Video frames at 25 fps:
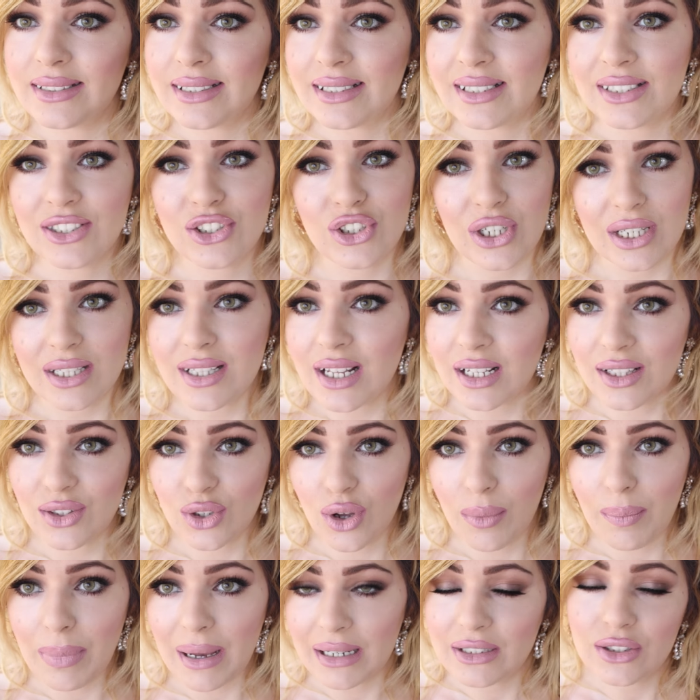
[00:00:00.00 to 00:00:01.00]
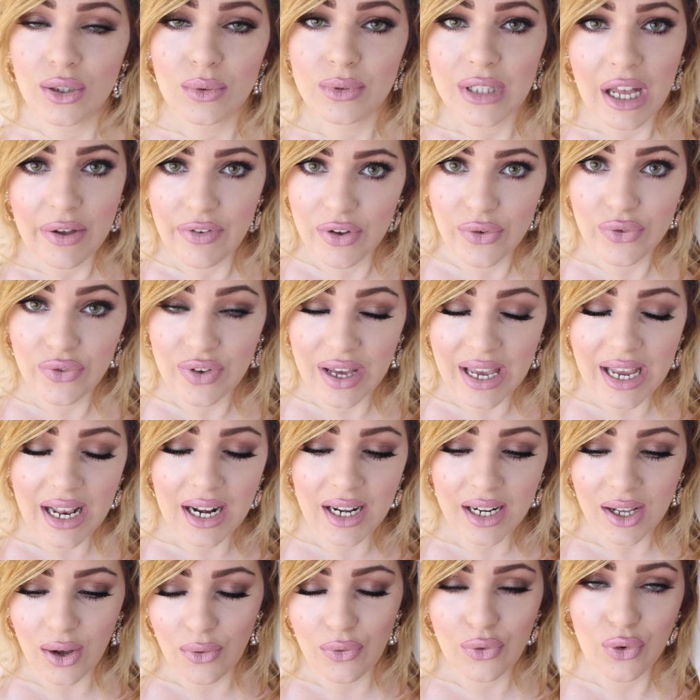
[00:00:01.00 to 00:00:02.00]
This is just a top. I don't have a
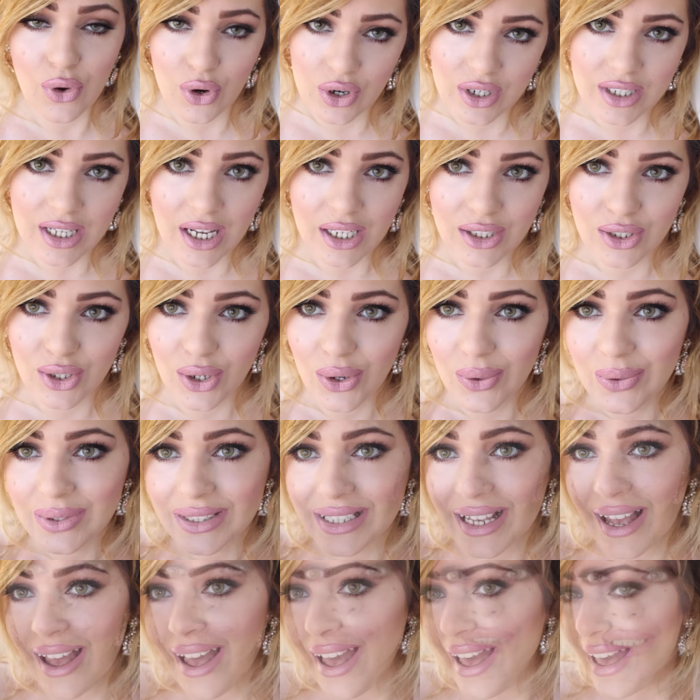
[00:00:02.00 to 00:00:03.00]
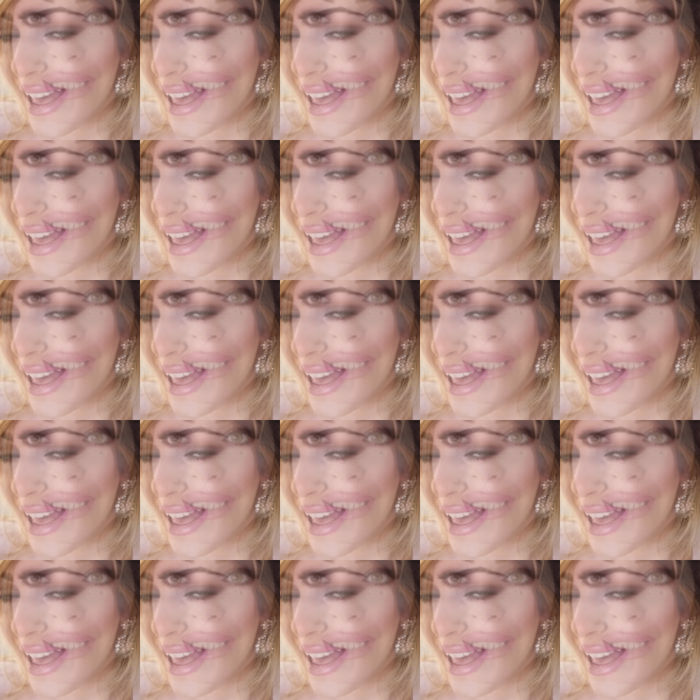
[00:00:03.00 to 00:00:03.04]
veil, of course I don't.